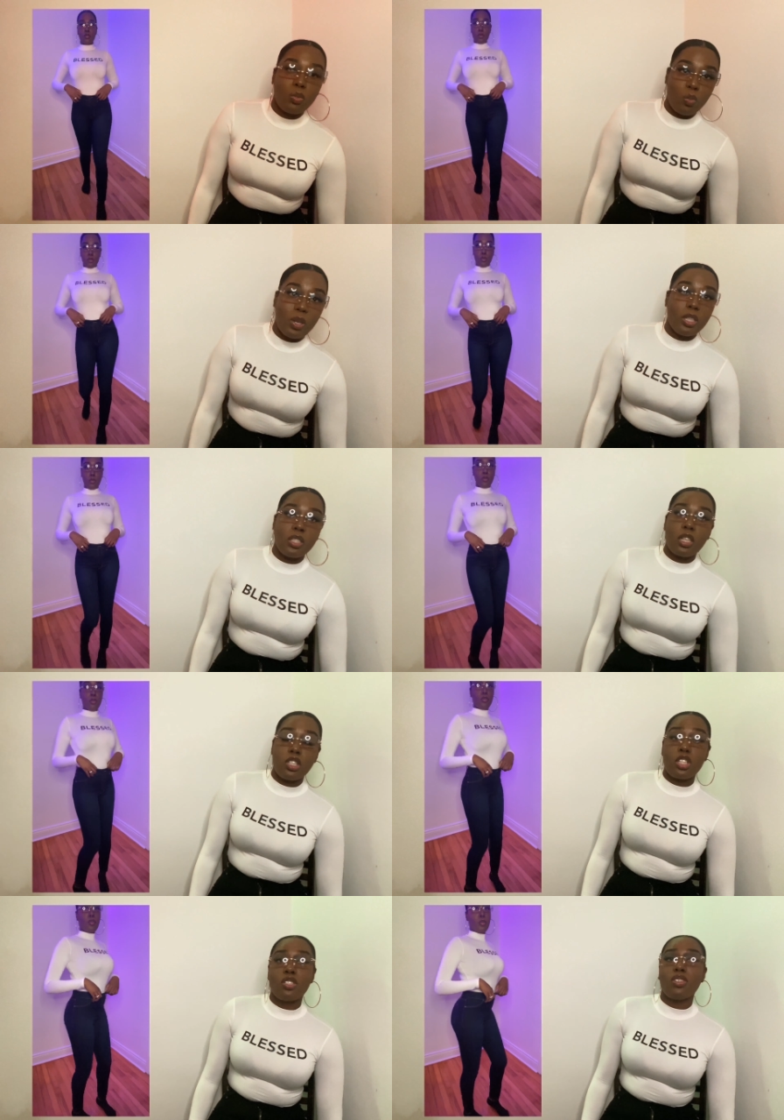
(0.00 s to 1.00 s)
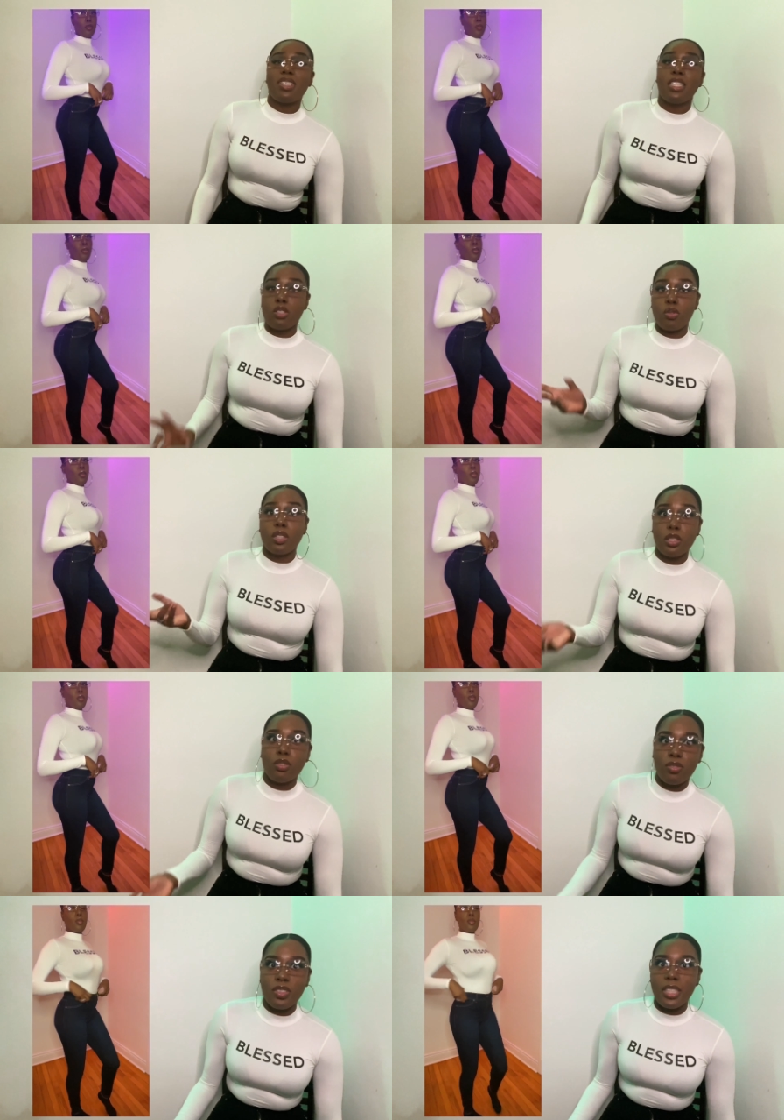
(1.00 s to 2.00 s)
when it touches literally the
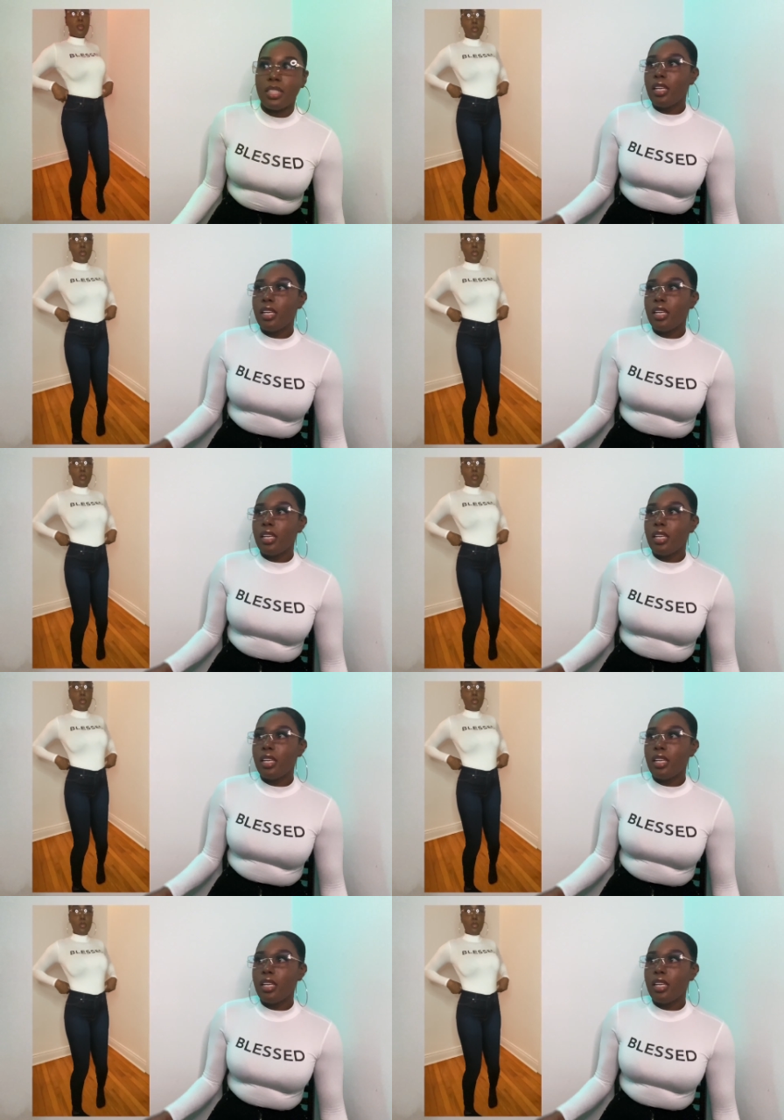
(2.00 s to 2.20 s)
feet